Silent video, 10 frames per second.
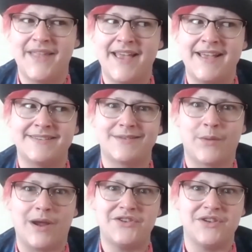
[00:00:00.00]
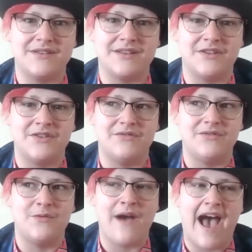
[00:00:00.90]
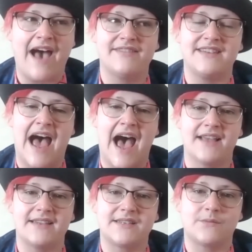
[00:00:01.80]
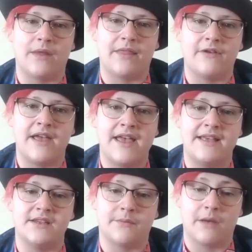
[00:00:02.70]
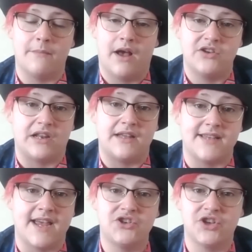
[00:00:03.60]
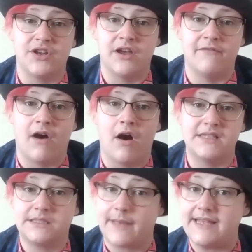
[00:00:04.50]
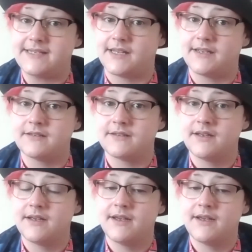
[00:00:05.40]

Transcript: Is questions that you have to ask, whether it is a commercialization of our spaces,